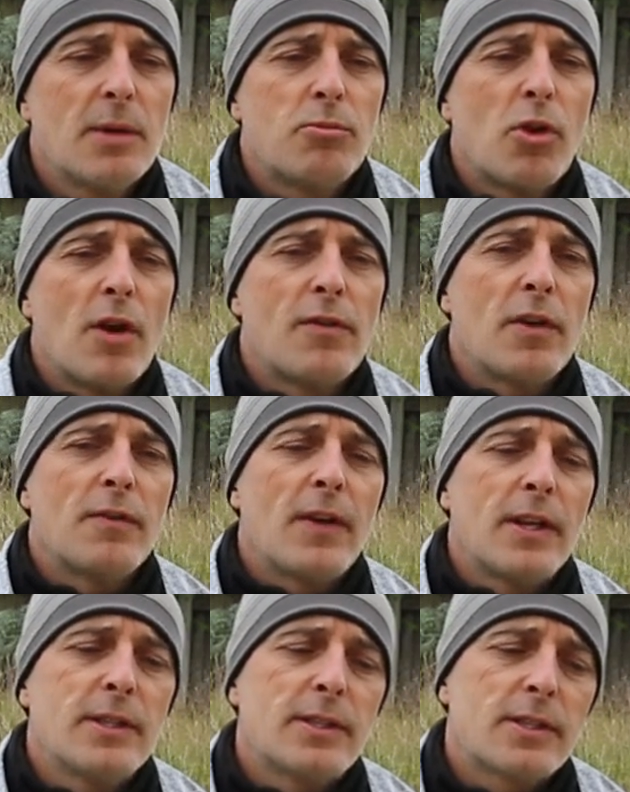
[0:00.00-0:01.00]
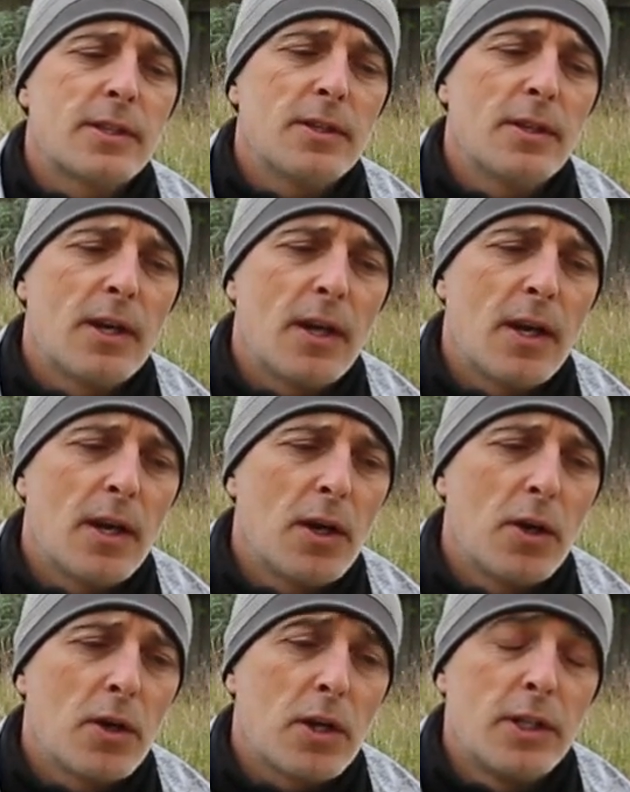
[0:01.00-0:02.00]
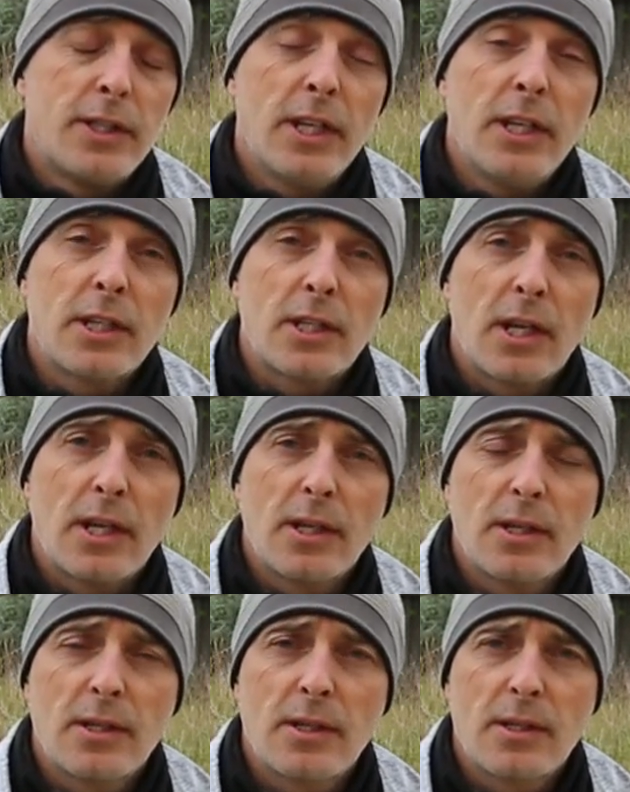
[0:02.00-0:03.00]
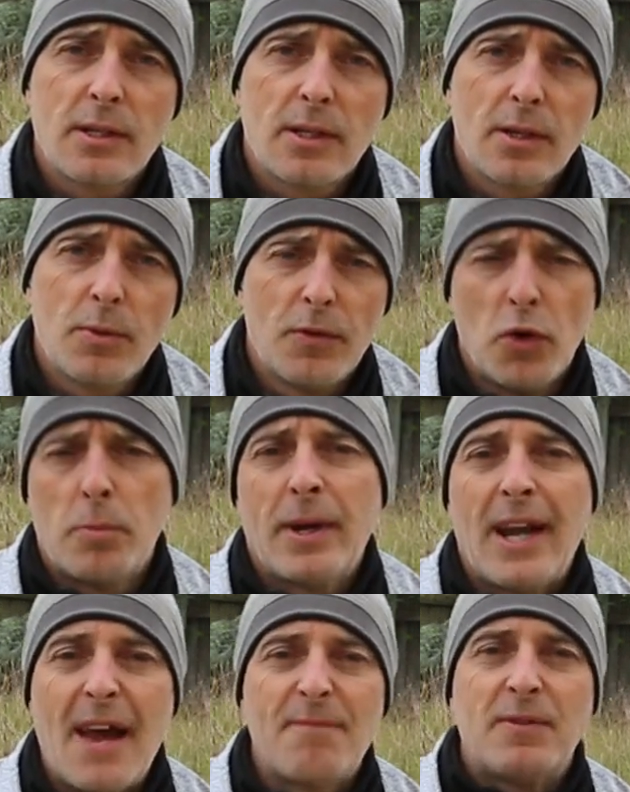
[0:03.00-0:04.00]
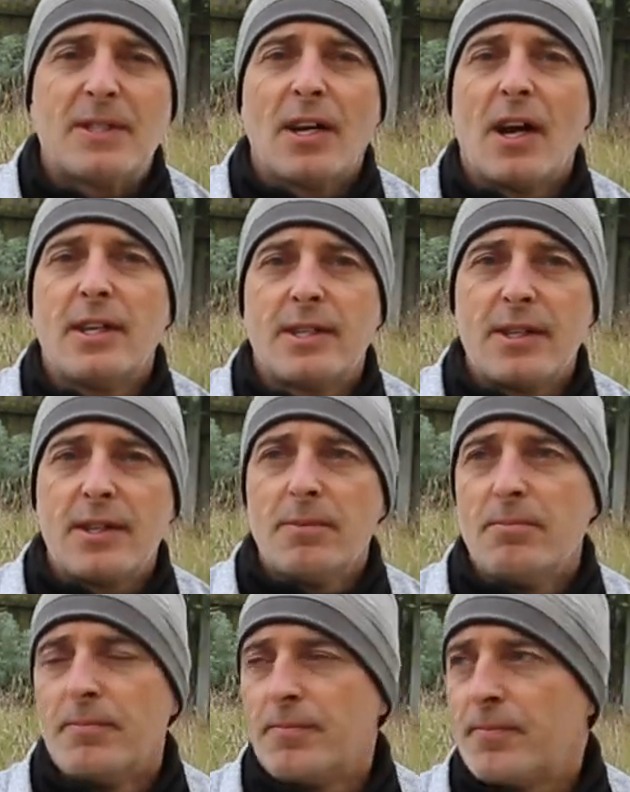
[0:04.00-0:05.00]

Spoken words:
private events, continuously. We've not been advertising them,